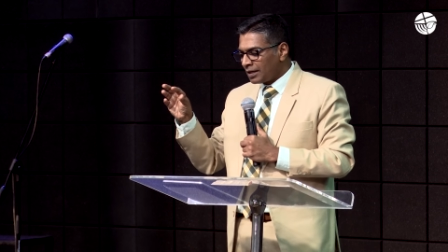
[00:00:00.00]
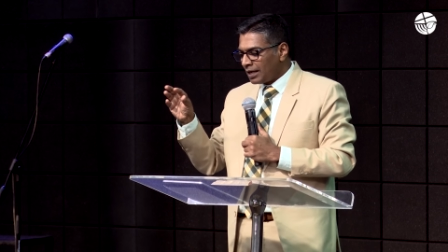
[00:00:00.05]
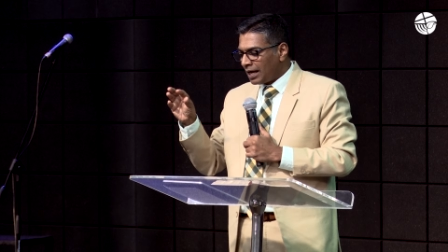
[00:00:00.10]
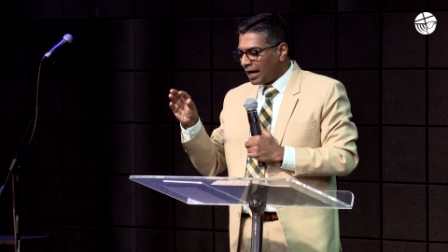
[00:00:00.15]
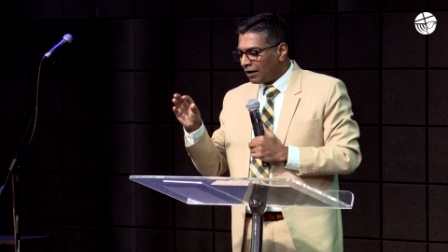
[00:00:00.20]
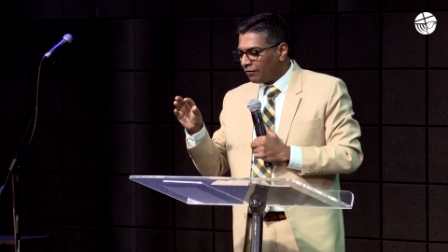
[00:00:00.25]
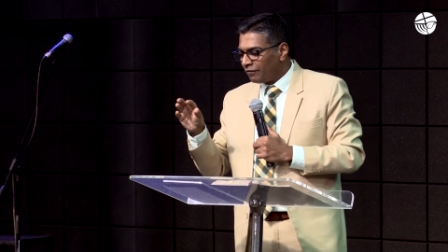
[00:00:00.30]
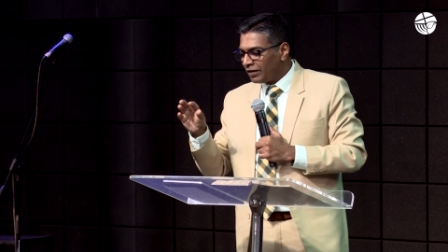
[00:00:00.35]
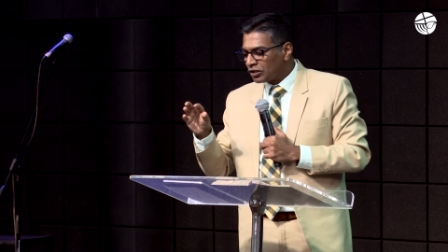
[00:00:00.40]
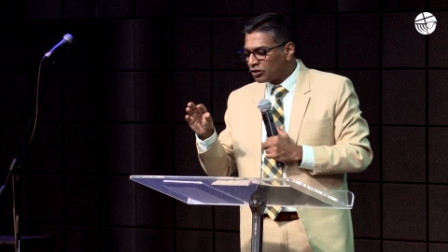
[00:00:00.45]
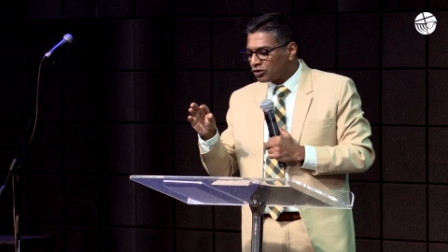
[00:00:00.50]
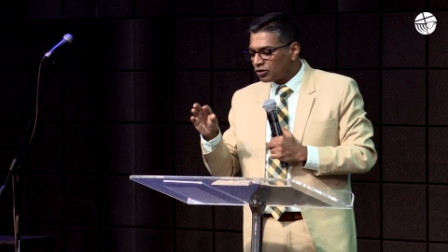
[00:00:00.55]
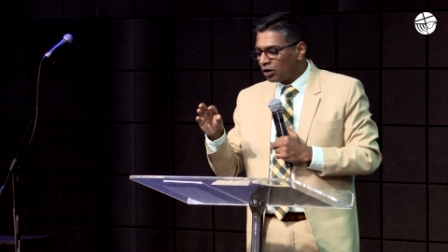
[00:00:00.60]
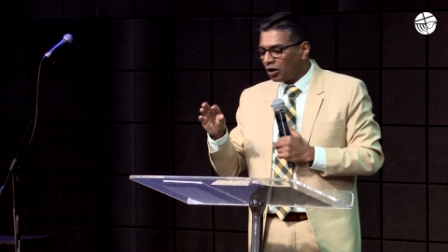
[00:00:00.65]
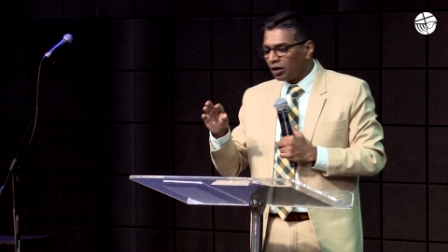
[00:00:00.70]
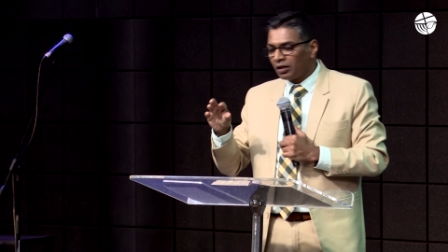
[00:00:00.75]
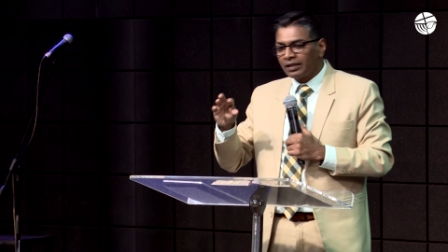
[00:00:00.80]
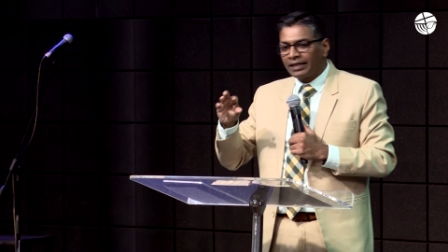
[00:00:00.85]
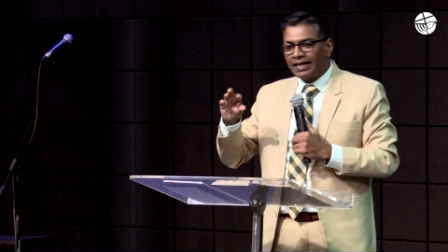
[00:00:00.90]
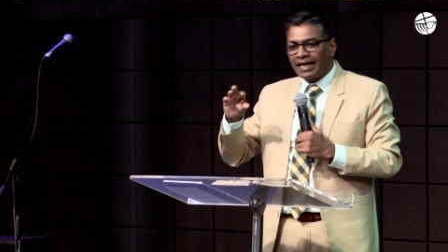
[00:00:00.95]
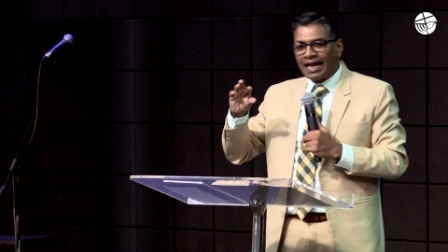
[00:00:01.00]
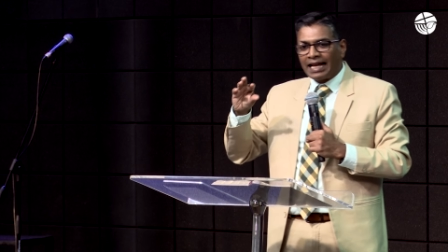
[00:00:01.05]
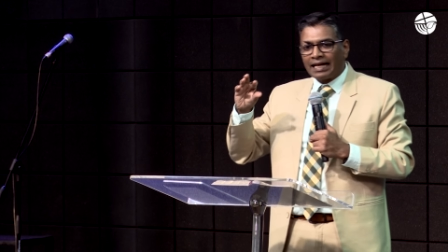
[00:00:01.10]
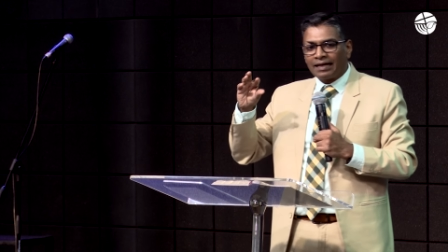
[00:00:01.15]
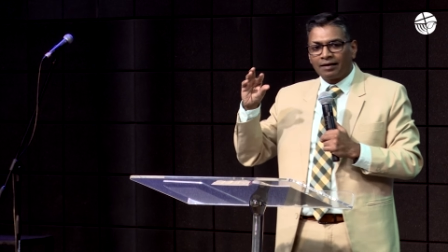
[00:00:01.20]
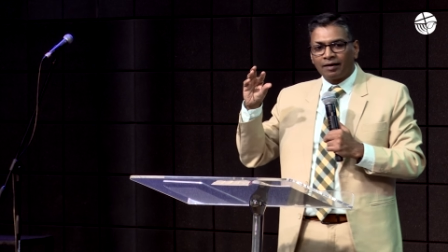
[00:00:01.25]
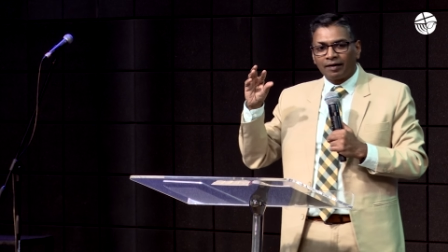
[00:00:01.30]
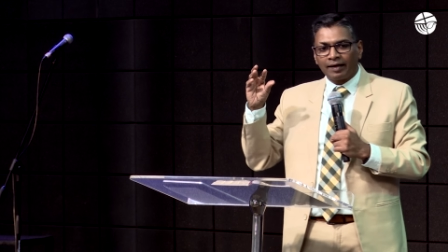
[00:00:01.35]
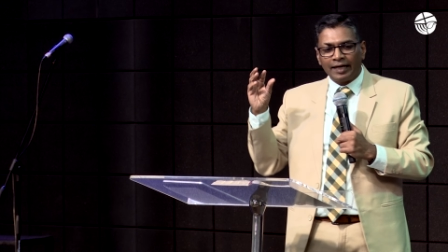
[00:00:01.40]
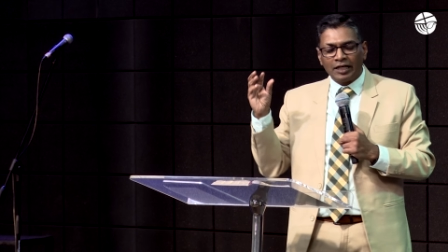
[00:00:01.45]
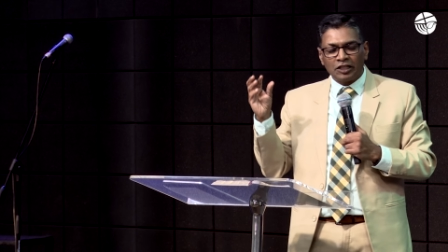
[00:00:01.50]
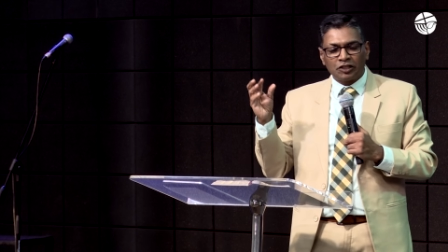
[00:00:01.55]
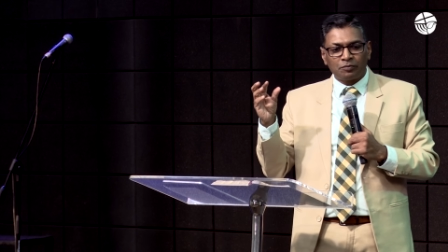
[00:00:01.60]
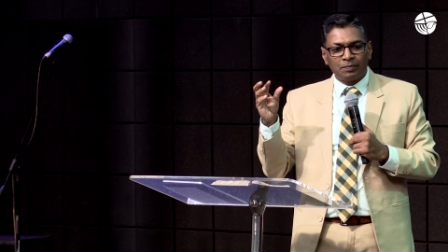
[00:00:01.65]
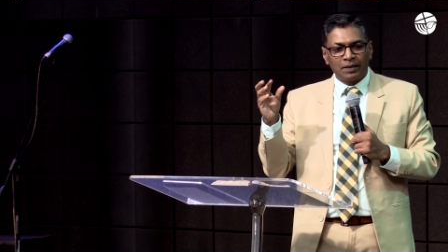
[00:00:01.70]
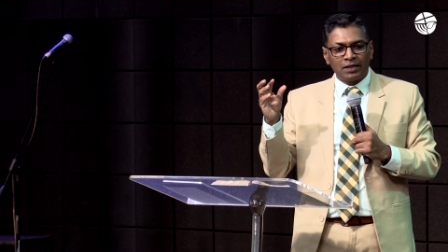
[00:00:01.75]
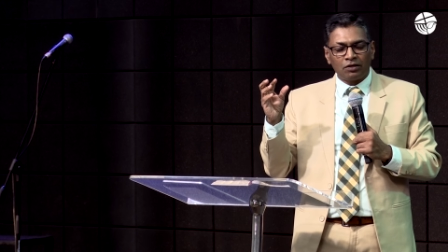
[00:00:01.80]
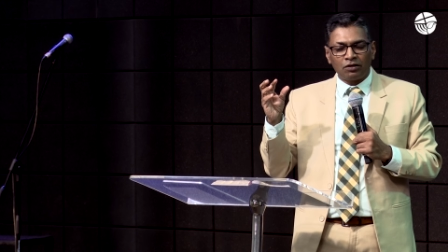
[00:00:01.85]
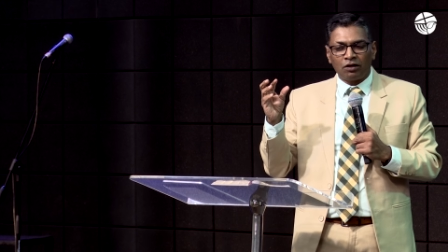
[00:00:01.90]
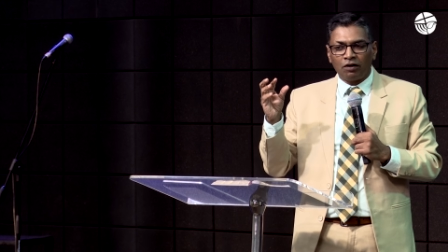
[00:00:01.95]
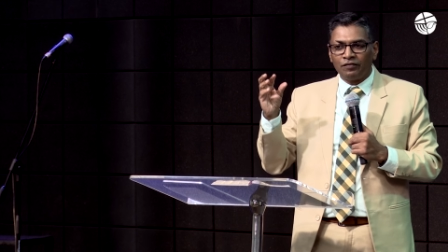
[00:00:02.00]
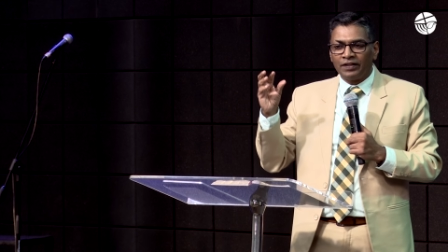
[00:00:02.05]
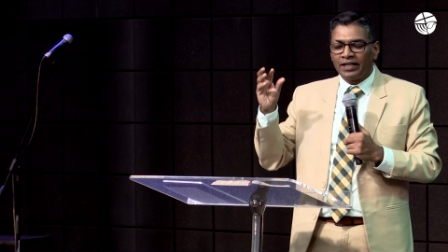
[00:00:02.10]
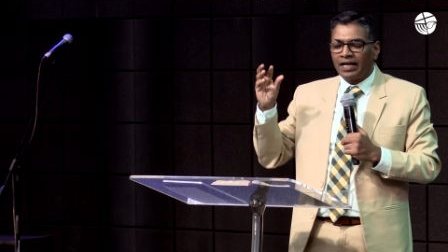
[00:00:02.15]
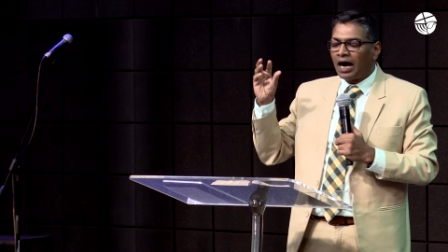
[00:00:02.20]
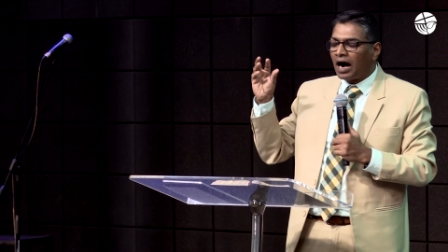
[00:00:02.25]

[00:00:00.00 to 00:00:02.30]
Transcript: and we saw the encouragement of the